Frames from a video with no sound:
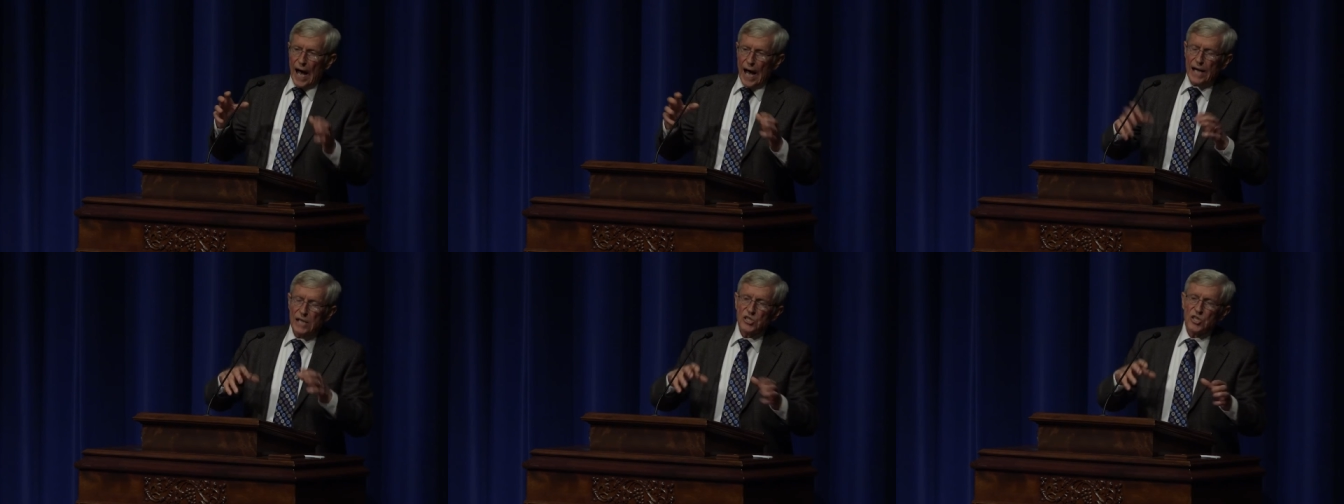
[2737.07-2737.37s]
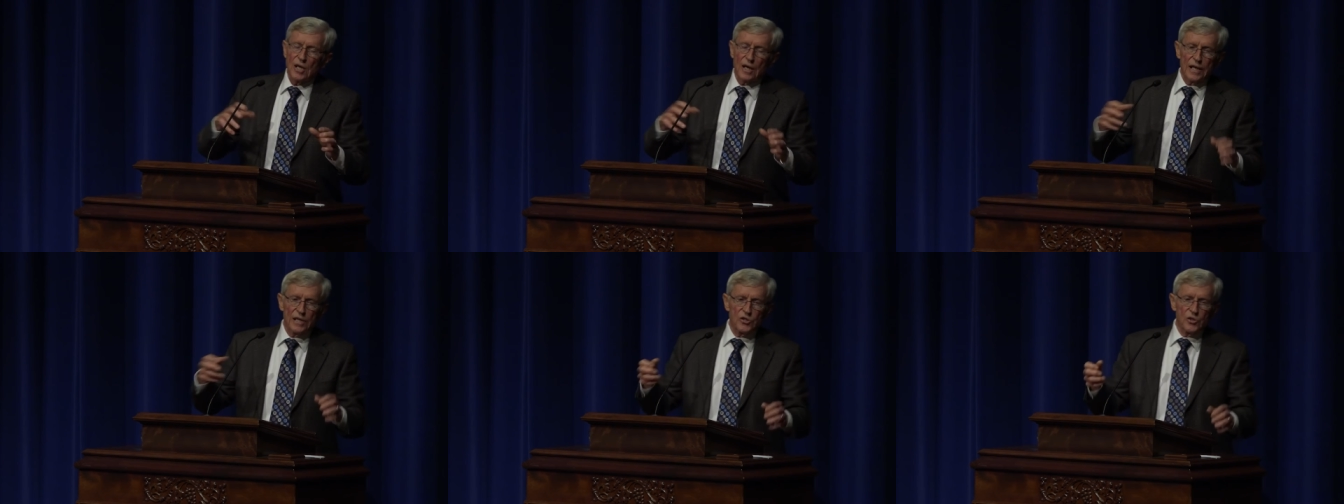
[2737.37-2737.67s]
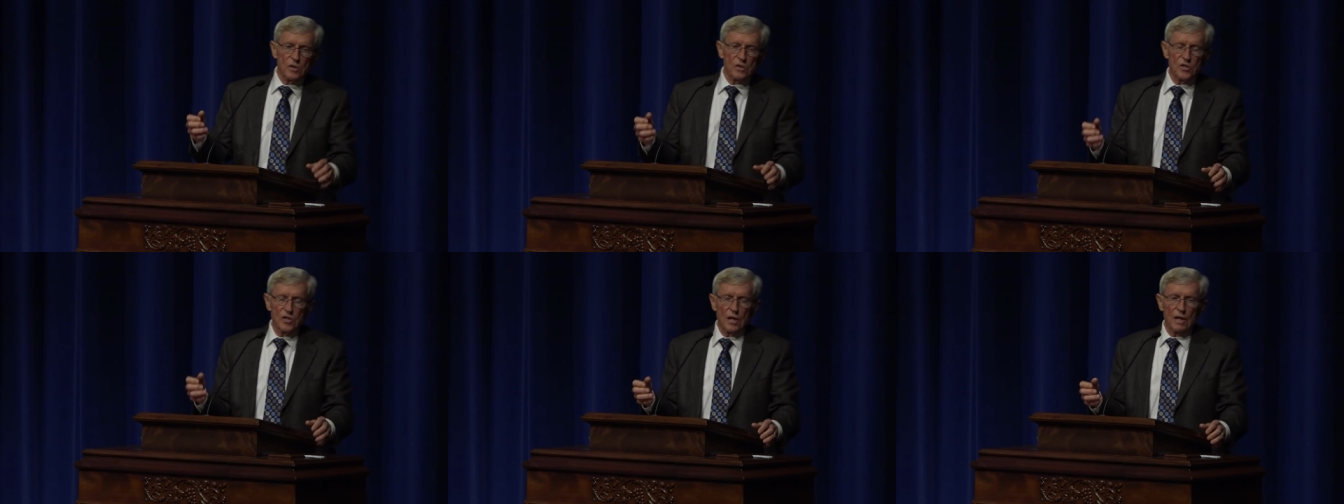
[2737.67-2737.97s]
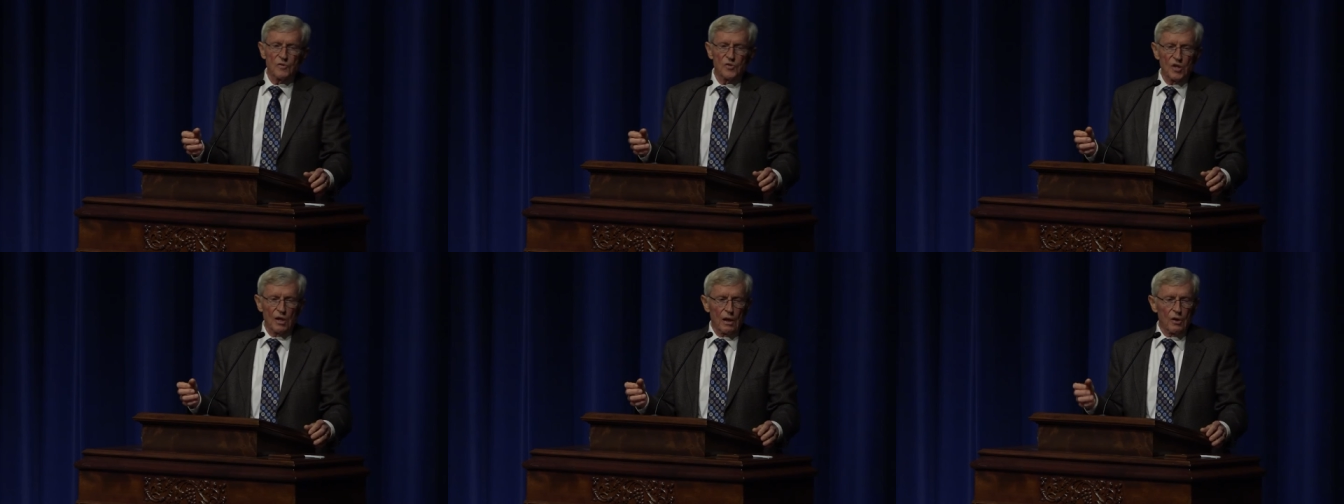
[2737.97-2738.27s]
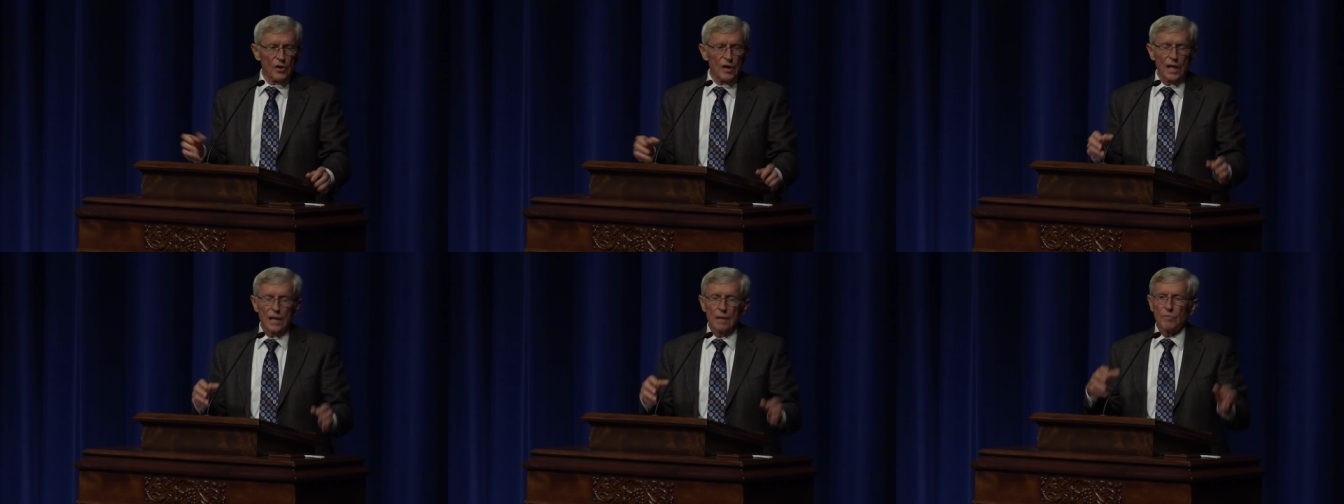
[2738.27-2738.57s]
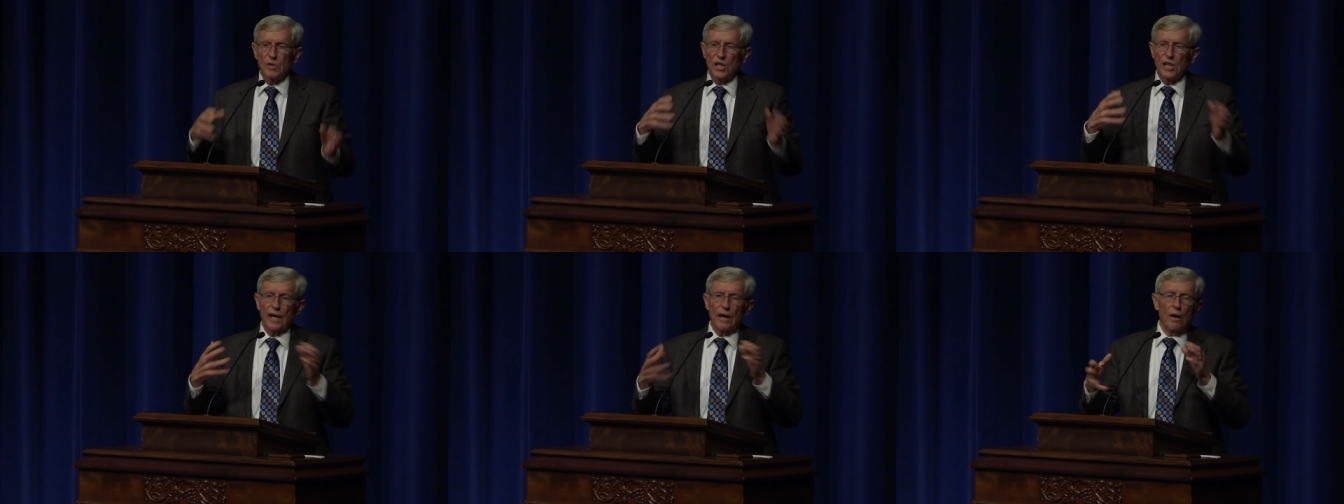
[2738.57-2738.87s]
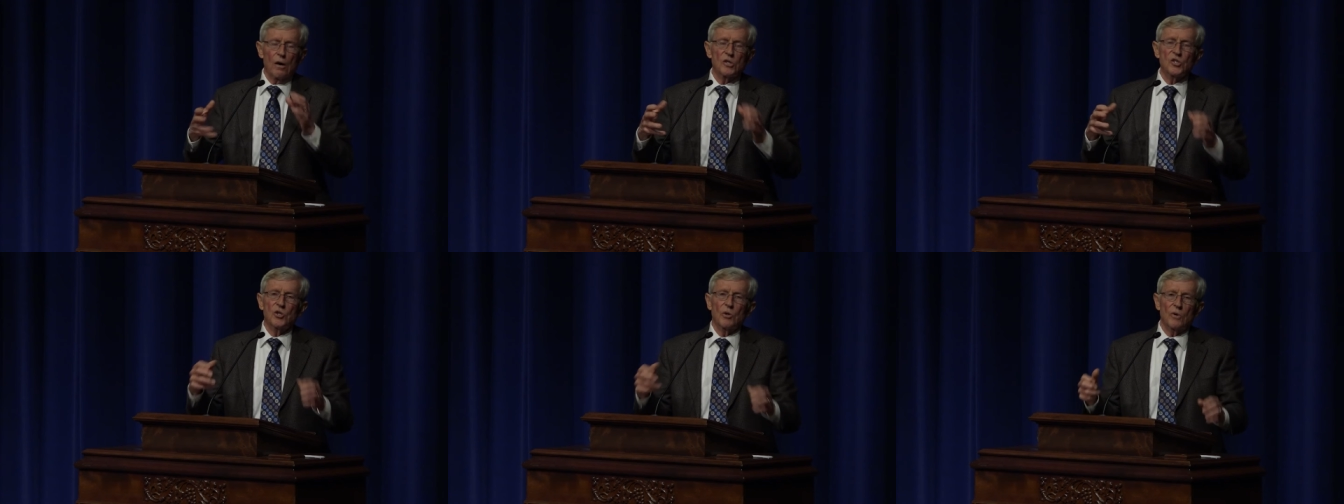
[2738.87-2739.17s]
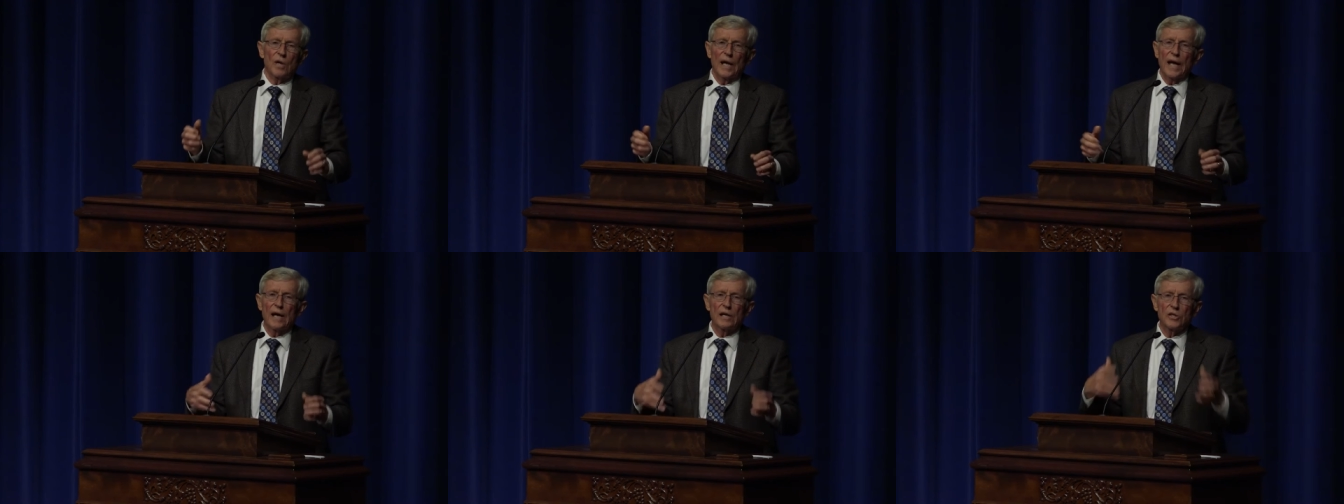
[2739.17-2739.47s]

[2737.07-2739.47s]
isolate yourselves locally, but they also allow